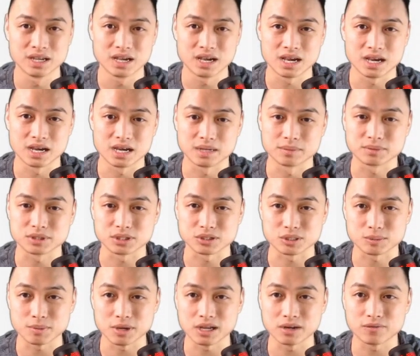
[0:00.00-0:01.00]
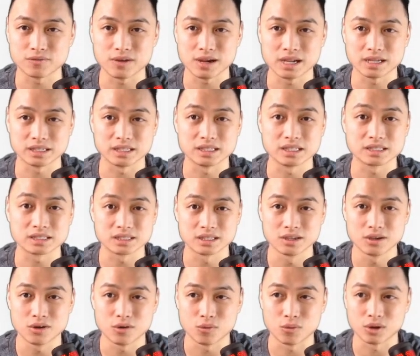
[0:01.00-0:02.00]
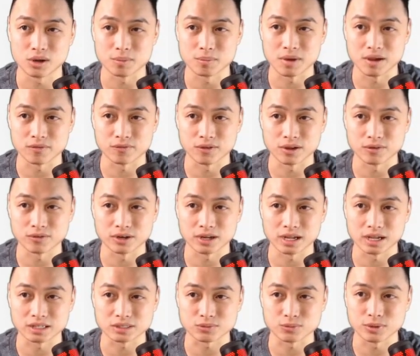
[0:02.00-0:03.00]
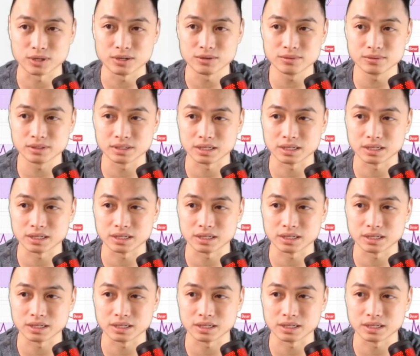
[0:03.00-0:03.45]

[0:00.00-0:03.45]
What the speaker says: So Spotify is one of my favorite as well.